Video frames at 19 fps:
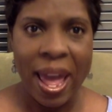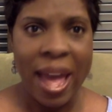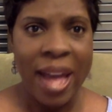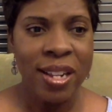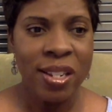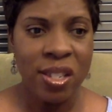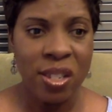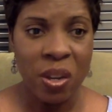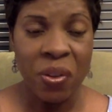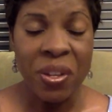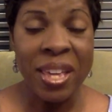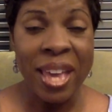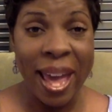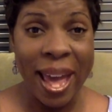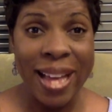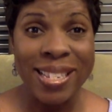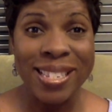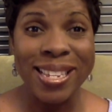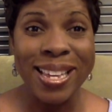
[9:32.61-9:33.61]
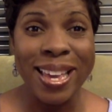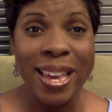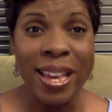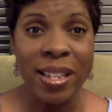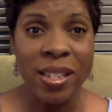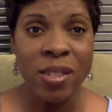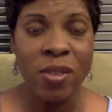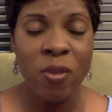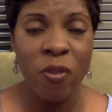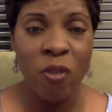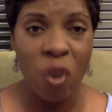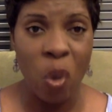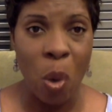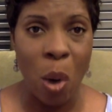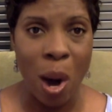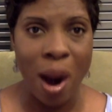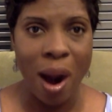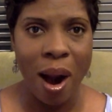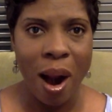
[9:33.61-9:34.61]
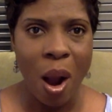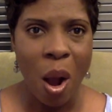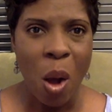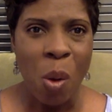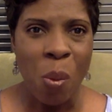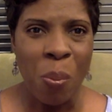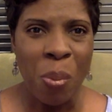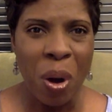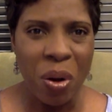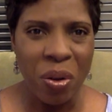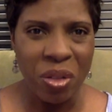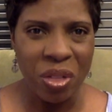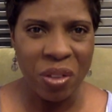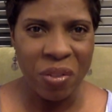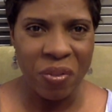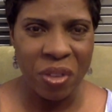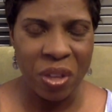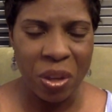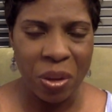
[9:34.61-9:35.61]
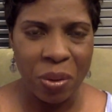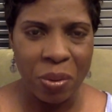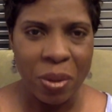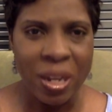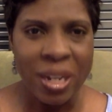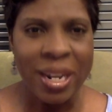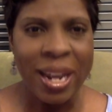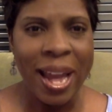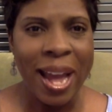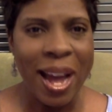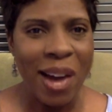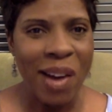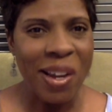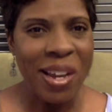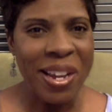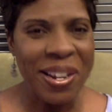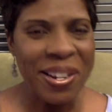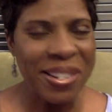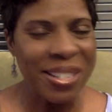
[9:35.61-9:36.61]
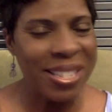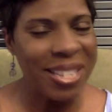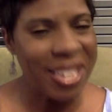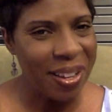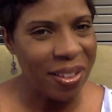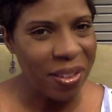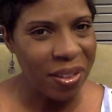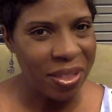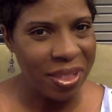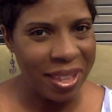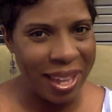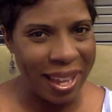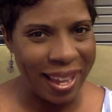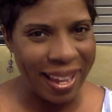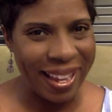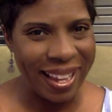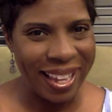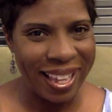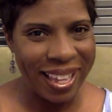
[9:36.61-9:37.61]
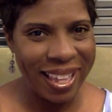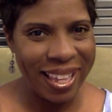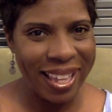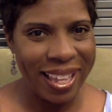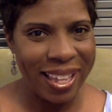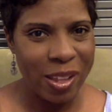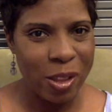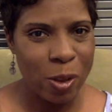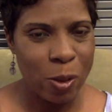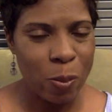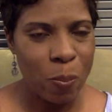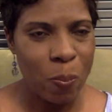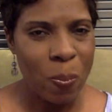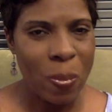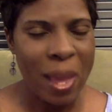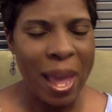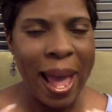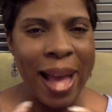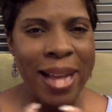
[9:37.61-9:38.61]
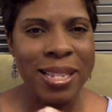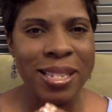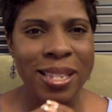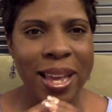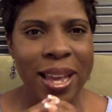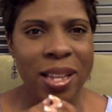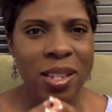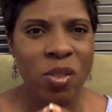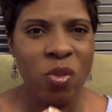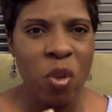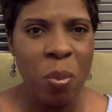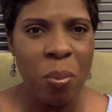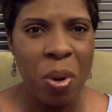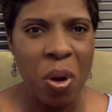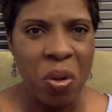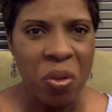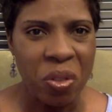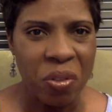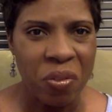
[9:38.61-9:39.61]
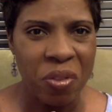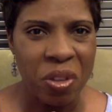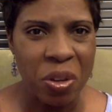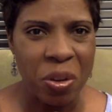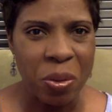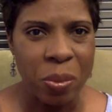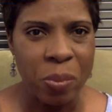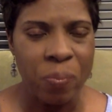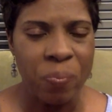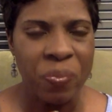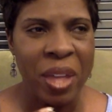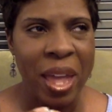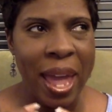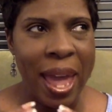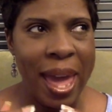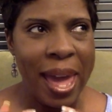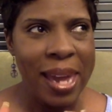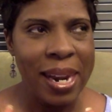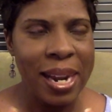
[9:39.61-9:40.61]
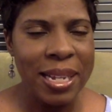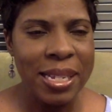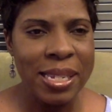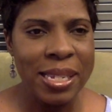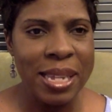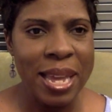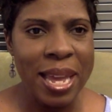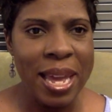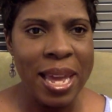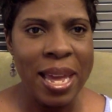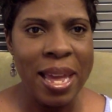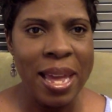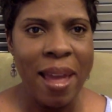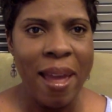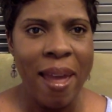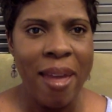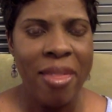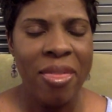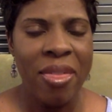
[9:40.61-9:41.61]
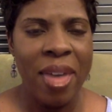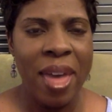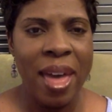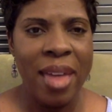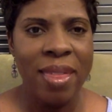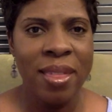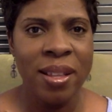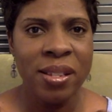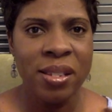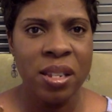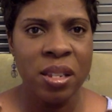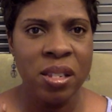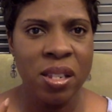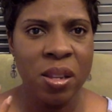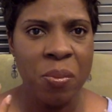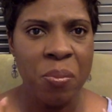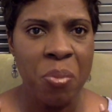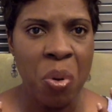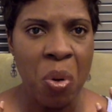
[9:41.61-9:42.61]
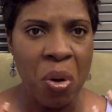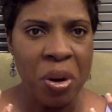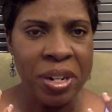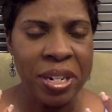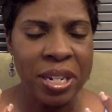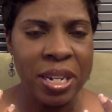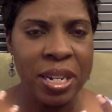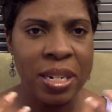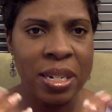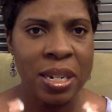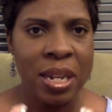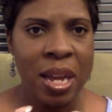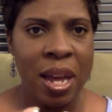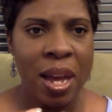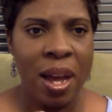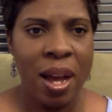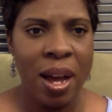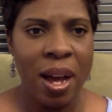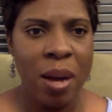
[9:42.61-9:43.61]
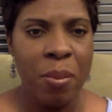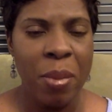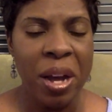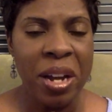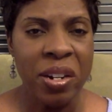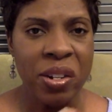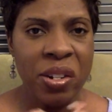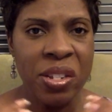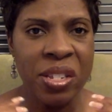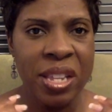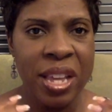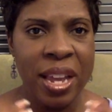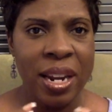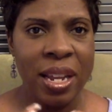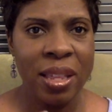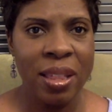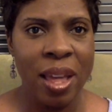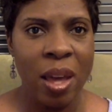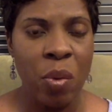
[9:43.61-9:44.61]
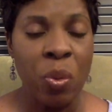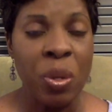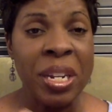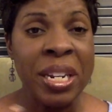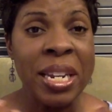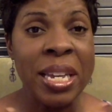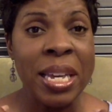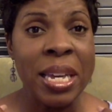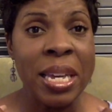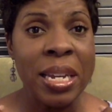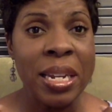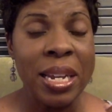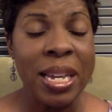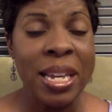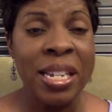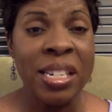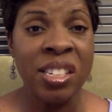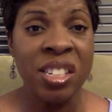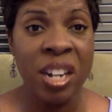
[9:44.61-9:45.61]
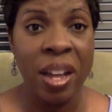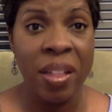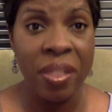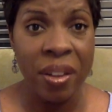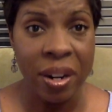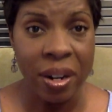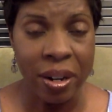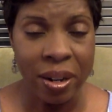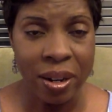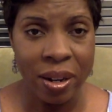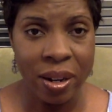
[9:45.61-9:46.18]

And so, yes, it's for both of you. Now, here's the other thing. I say it's for both of you. And I say that this is important, understanding that we need each other,